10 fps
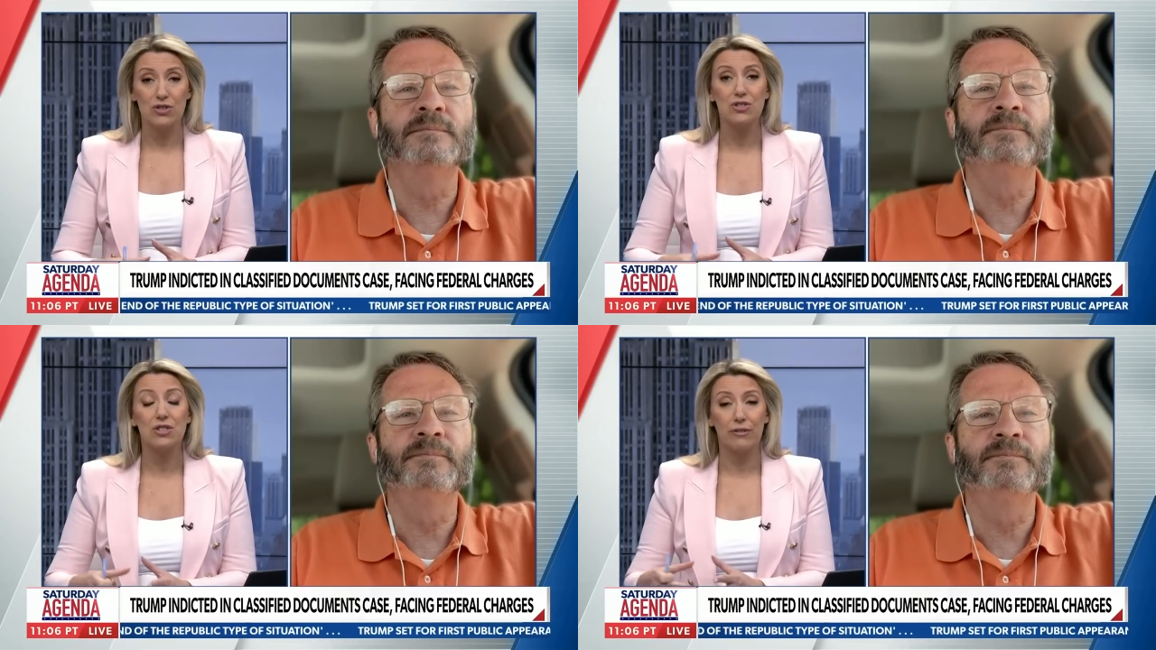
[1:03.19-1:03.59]

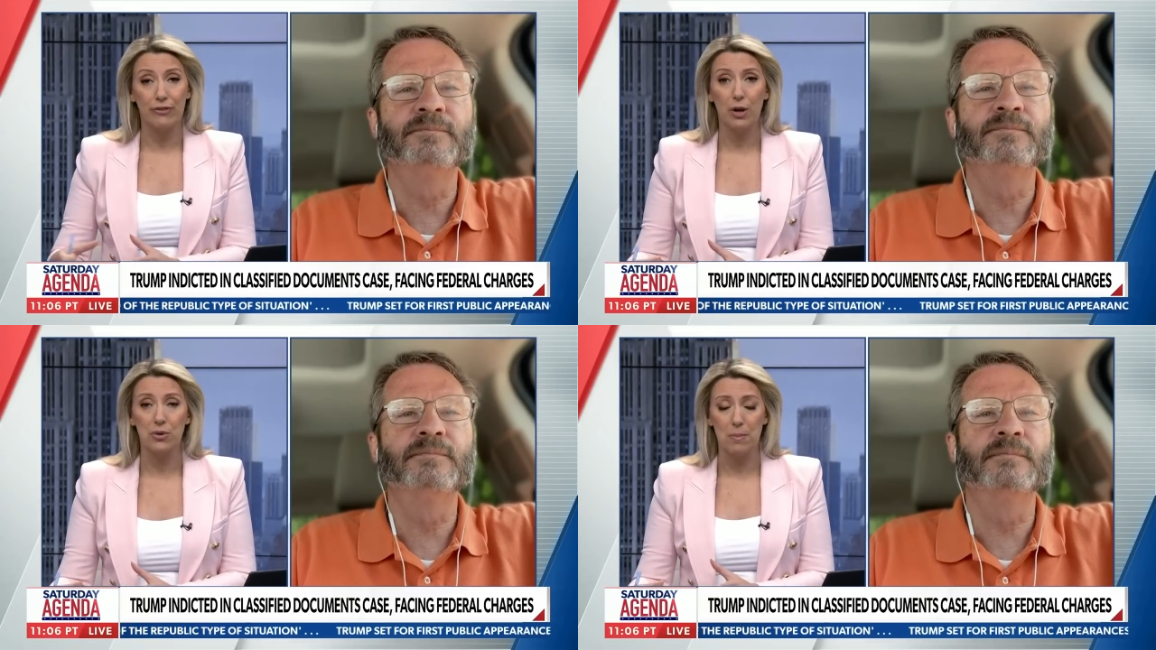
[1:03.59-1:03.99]
Speaker 1: to
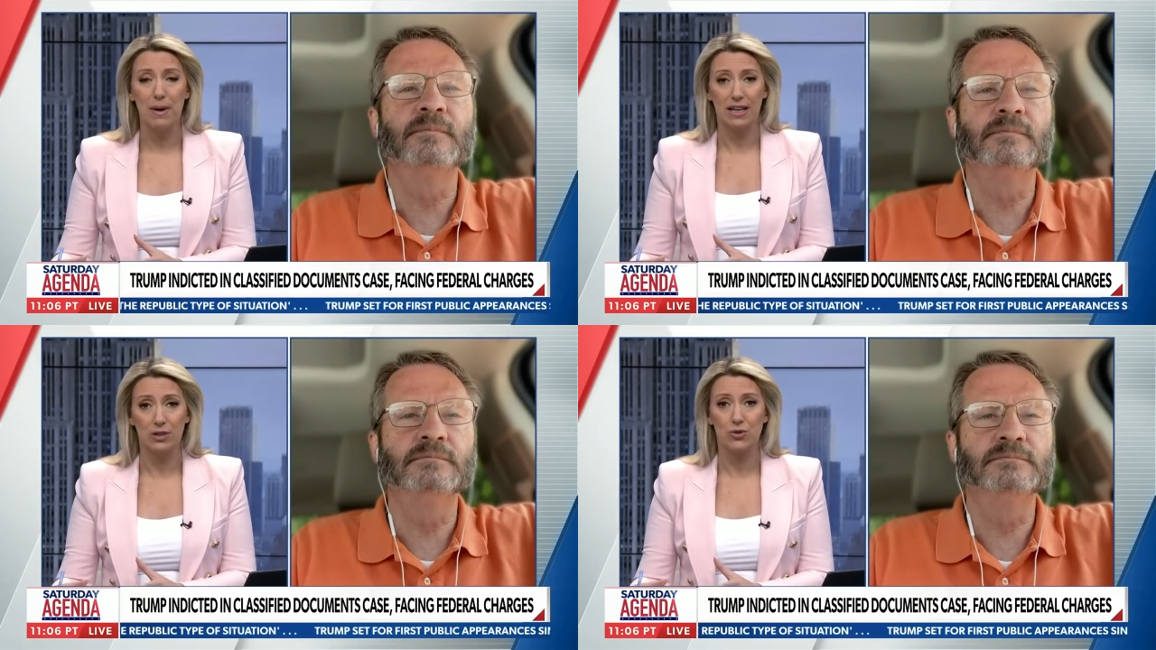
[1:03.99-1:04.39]
follow the
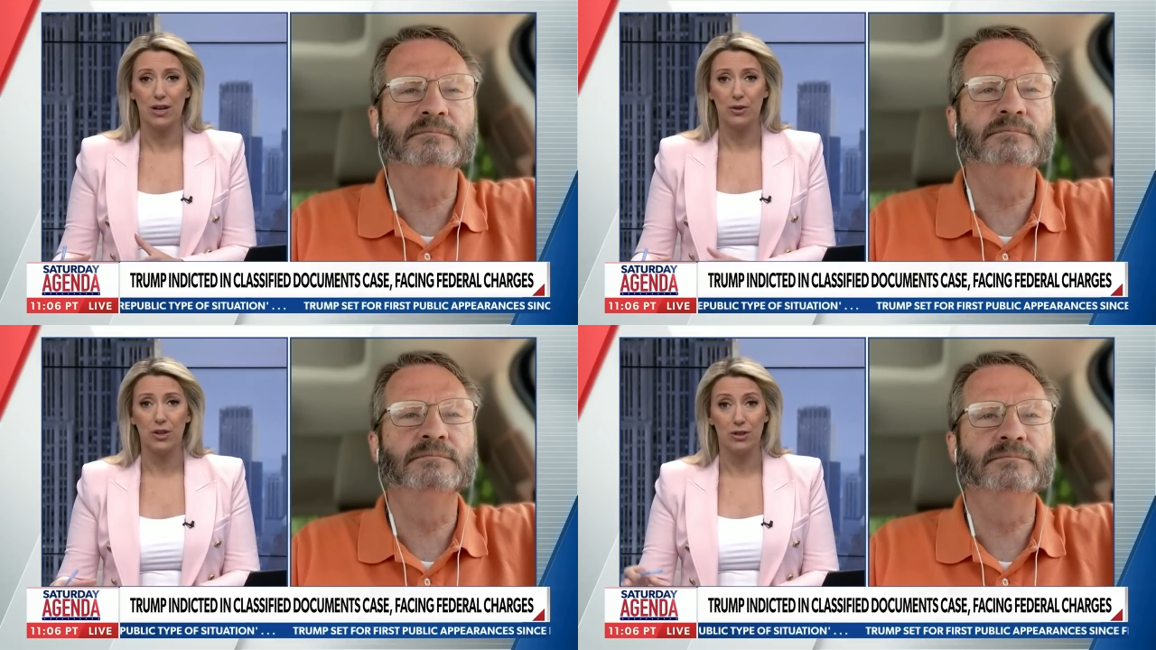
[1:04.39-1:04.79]
money trail
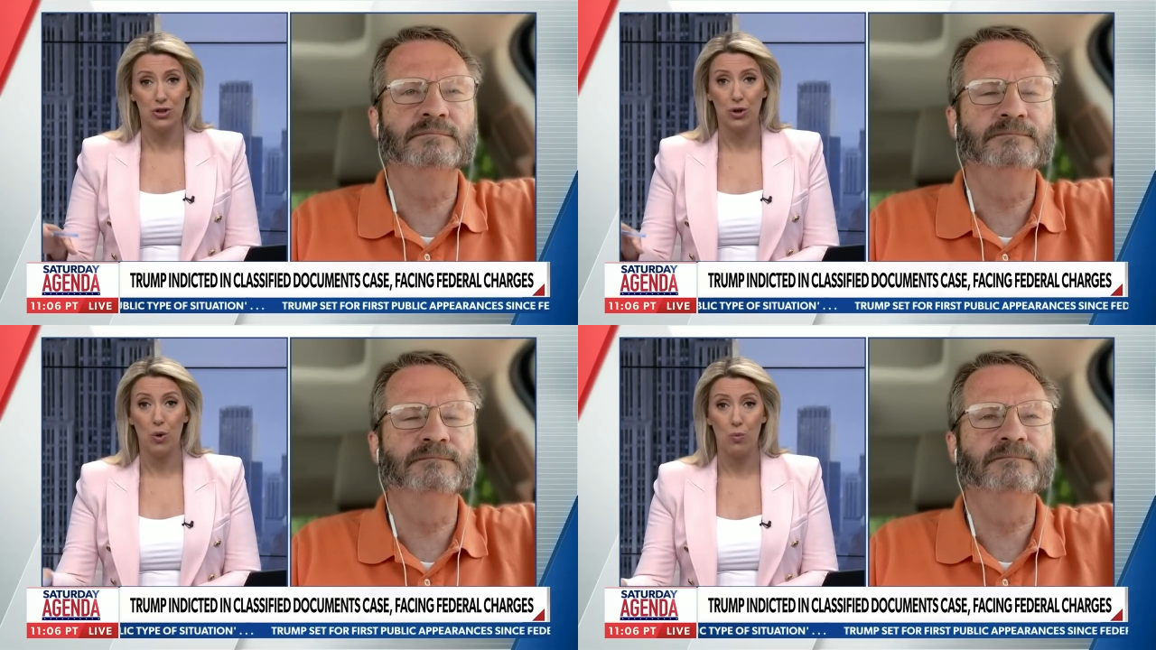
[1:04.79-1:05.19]
there to
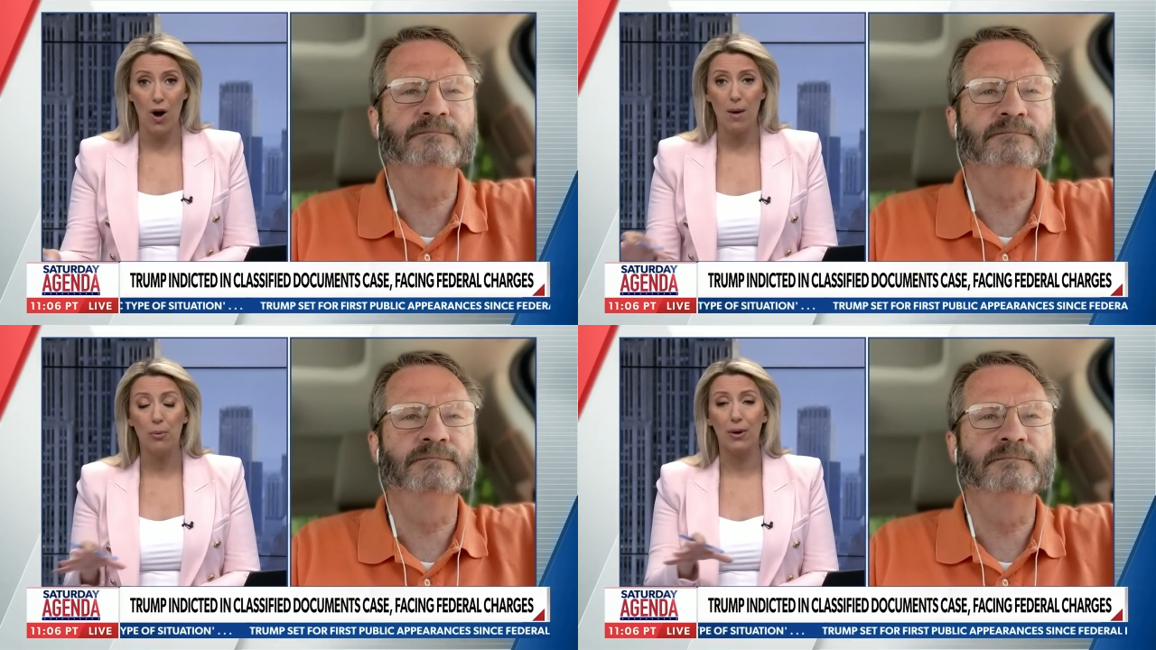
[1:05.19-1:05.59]

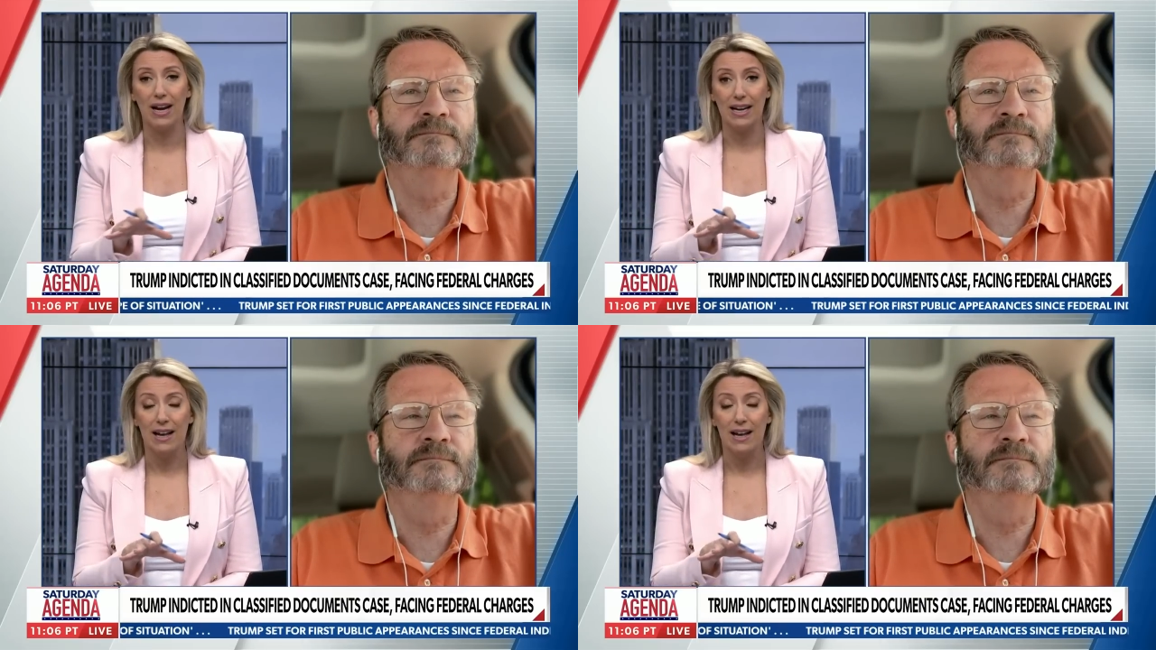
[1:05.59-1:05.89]
corroborate